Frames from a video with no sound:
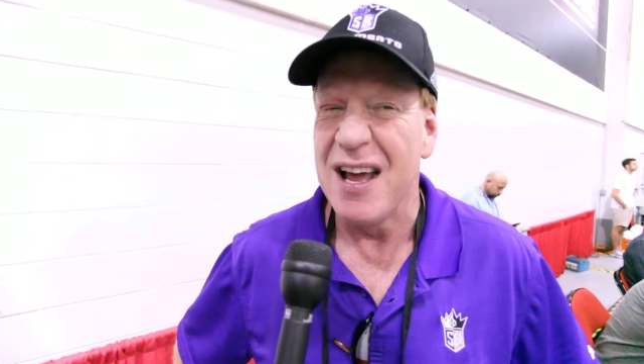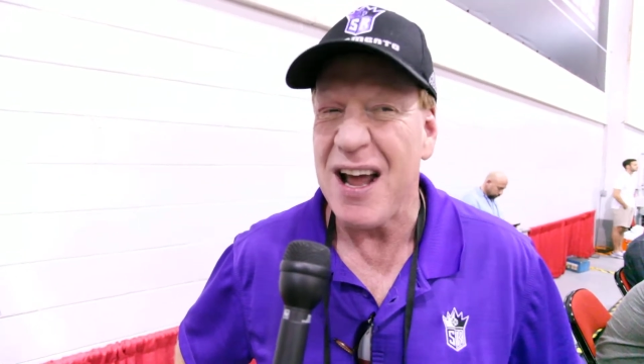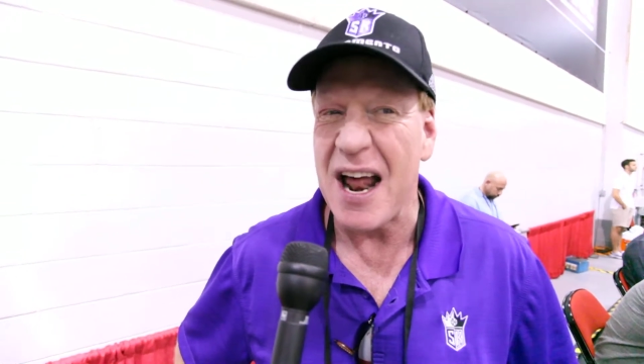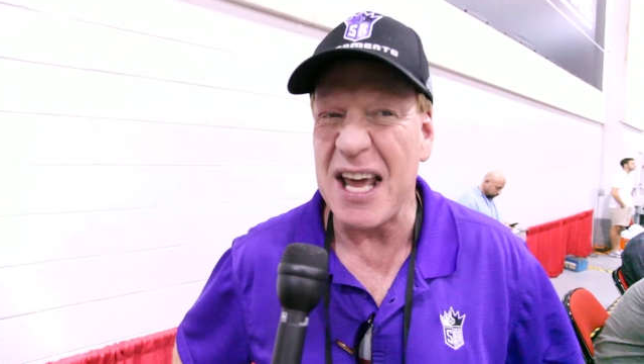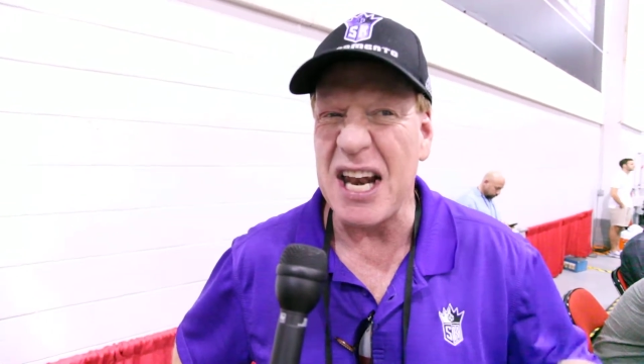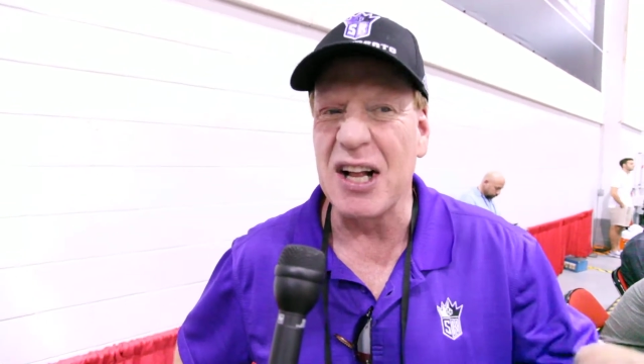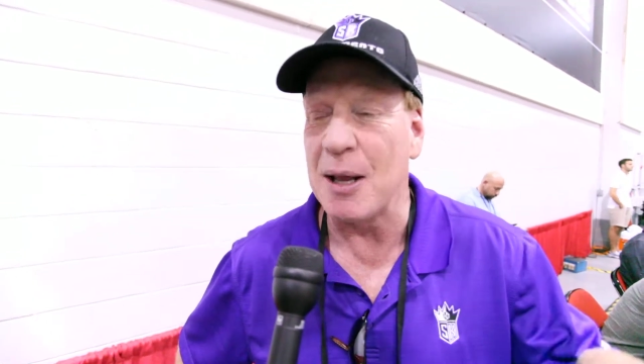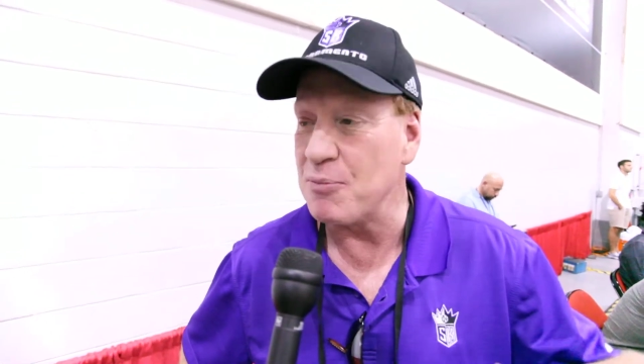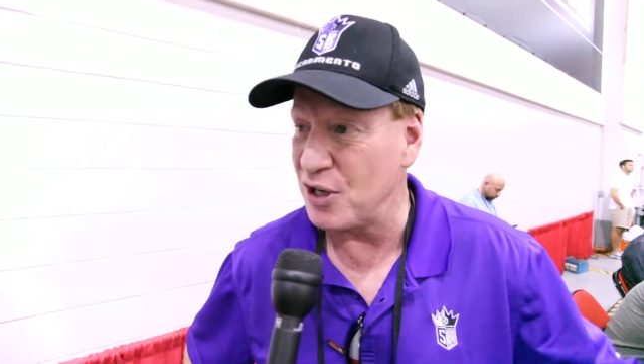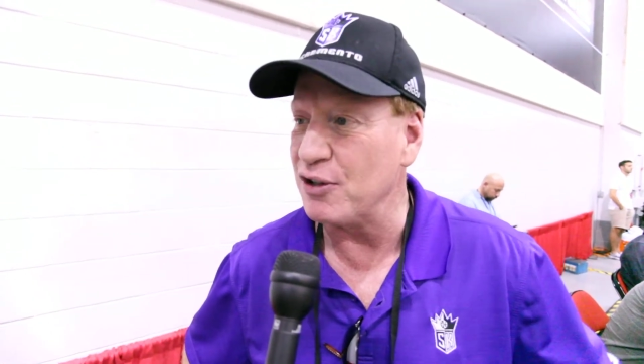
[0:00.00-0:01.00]
kind of get a
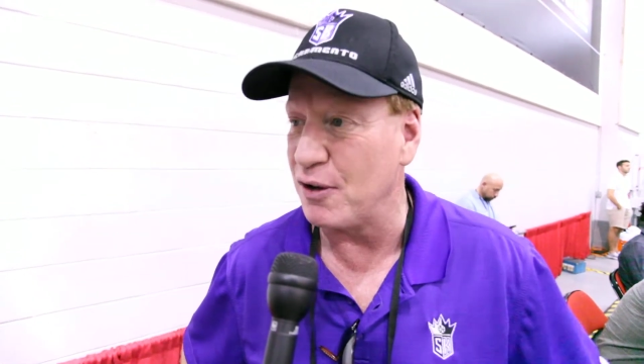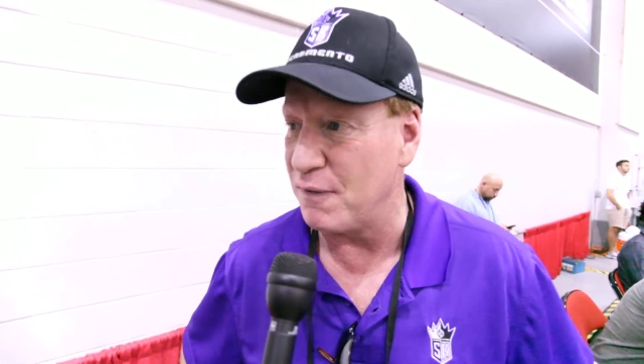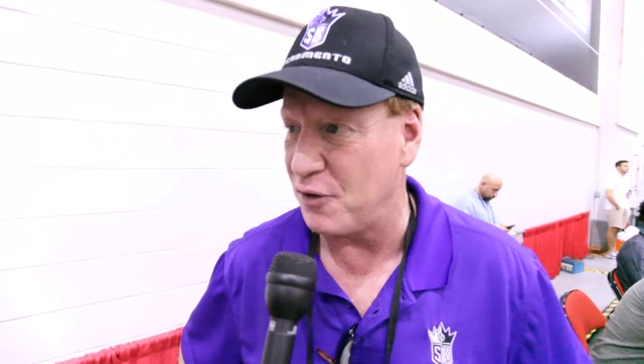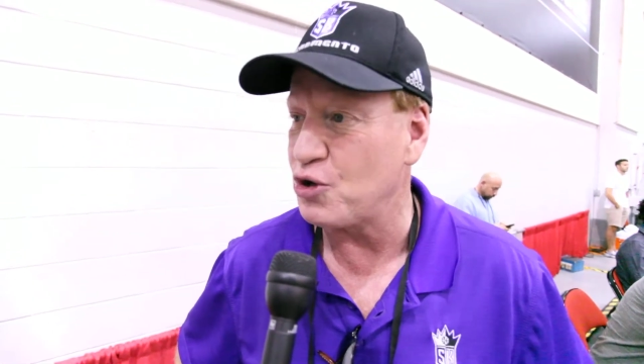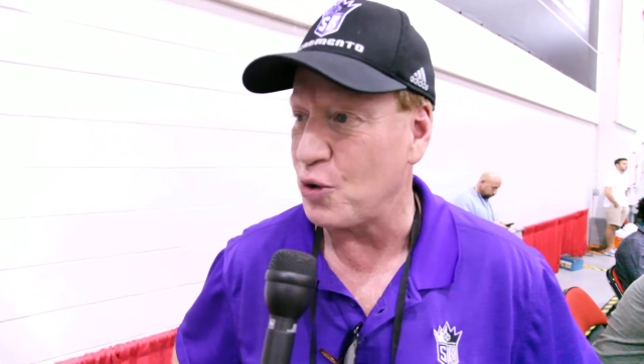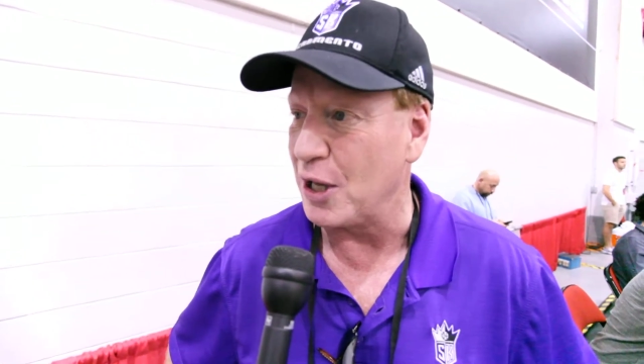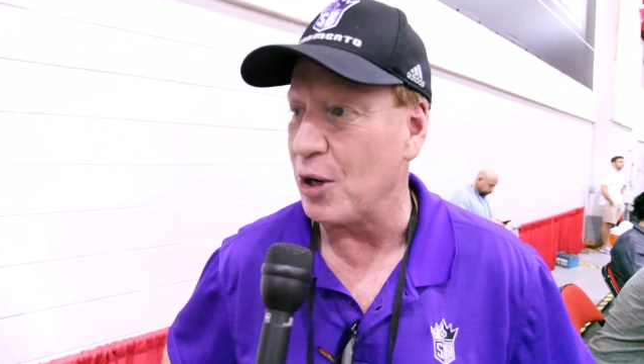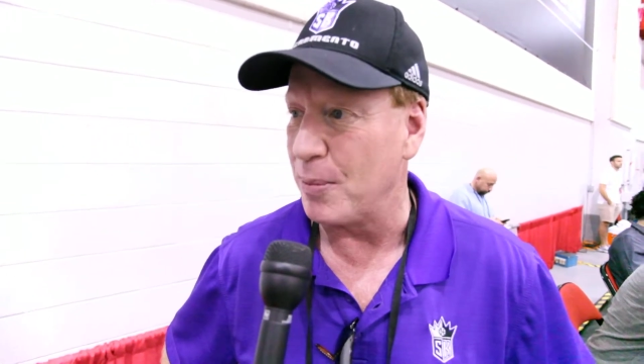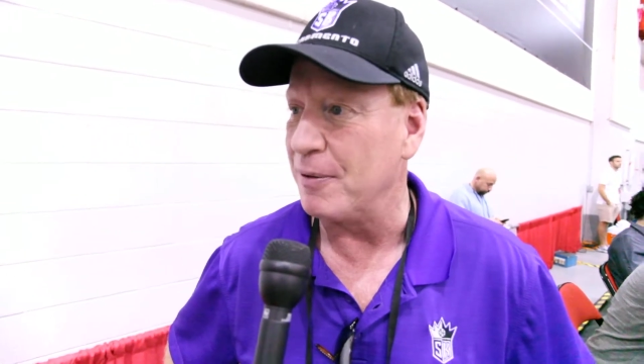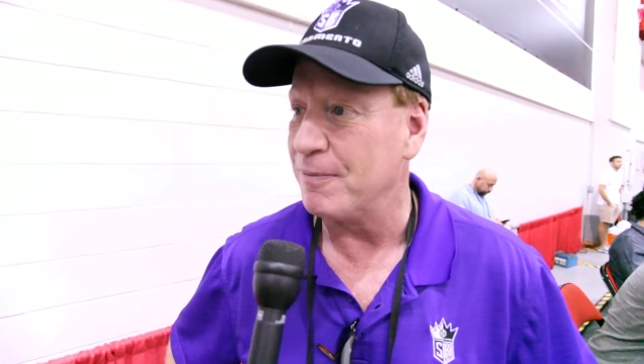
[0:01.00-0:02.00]
glimpse into the future a
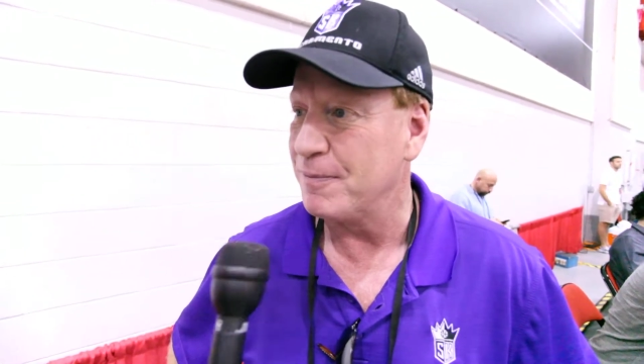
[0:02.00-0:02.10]
little bit.